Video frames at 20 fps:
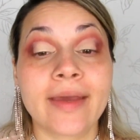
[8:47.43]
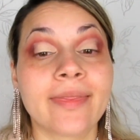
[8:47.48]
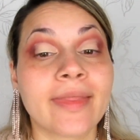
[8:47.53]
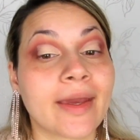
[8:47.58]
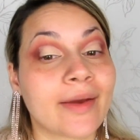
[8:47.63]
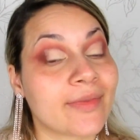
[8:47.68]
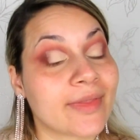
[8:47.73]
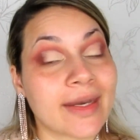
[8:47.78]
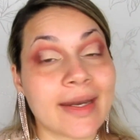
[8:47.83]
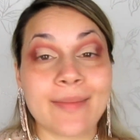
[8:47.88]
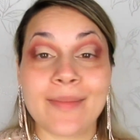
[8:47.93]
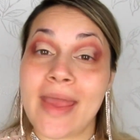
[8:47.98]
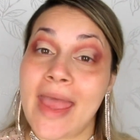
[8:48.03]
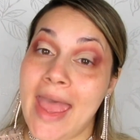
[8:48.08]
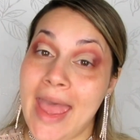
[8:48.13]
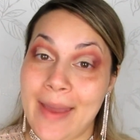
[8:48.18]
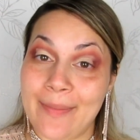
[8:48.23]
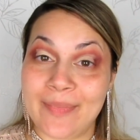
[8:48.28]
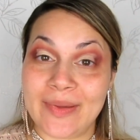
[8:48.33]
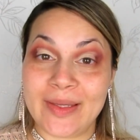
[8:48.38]
Now that I'm
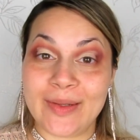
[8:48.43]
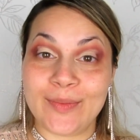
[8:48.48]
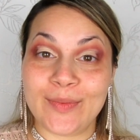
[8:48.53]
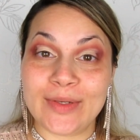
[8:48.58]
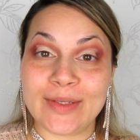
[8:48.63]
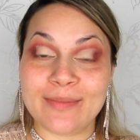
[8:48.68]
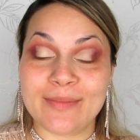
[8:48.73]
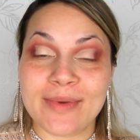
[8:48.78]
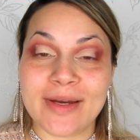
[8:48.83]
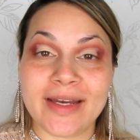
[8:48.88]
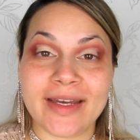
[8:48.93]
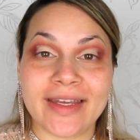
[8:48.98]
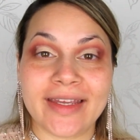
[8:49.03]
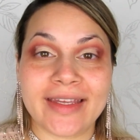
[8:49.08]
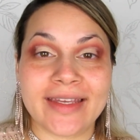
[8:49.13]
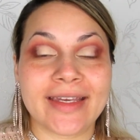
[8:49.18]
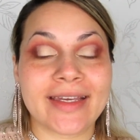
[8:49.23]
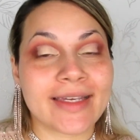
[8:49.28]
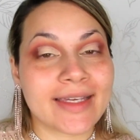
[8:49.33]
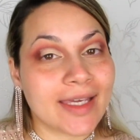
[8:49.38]
happy with my
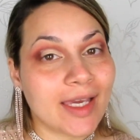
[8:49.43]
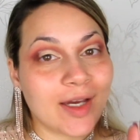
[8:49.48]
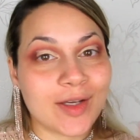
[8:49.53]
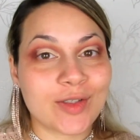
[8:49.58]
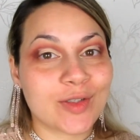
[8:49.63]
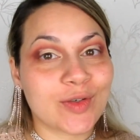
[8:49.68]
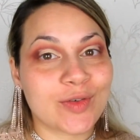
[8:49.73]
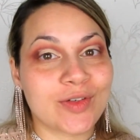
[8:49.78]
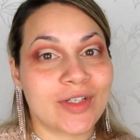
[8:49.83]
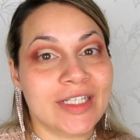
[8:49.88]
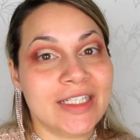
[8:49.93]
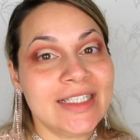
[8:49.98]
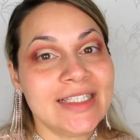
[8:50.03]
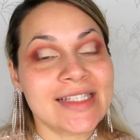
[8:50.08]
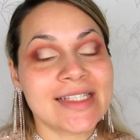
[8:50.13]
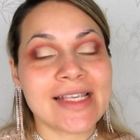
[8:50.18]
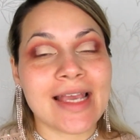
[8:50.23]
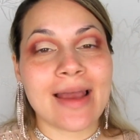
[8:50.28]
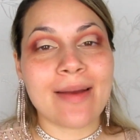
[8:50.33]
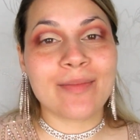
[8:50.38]
cut
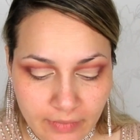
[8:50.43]
crease,